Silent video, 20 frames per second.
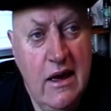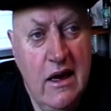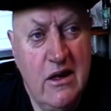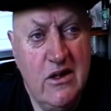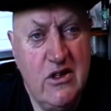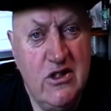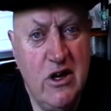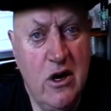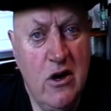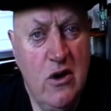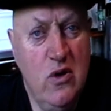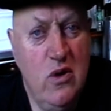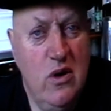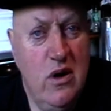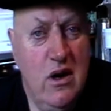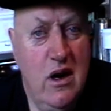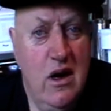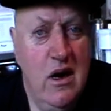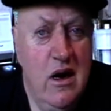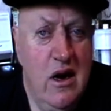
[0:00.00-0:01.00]
So
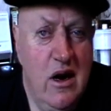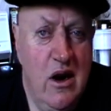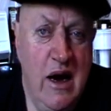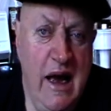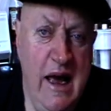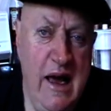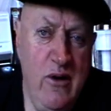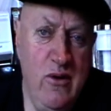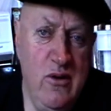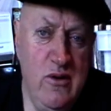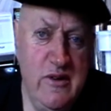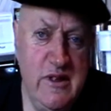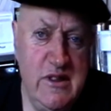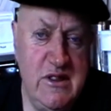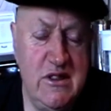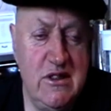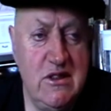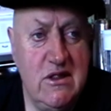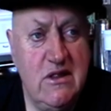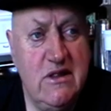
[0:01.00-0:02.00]
I had all
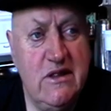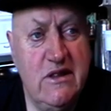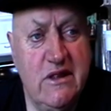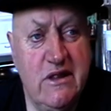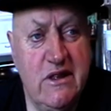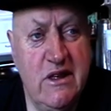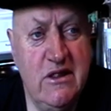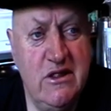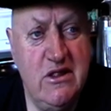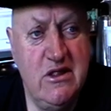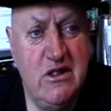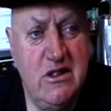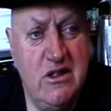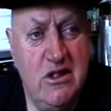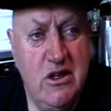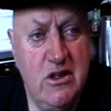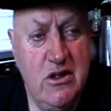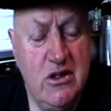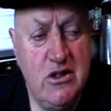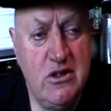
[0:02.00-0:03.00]
this
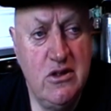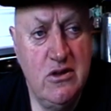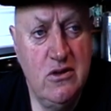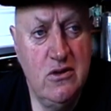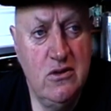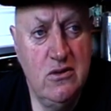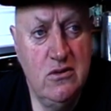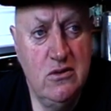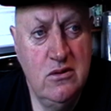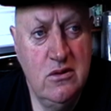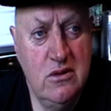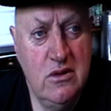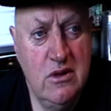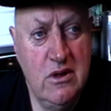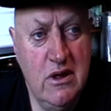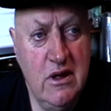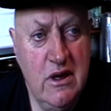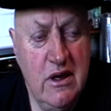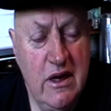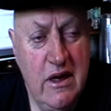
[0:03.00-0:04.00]
institutional
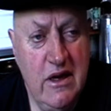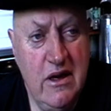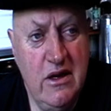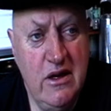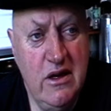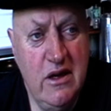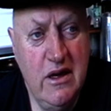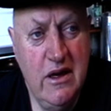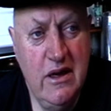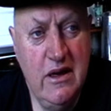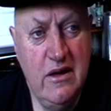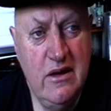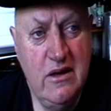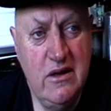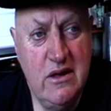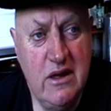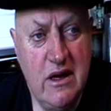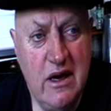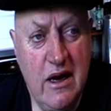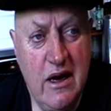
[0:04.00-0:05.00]
and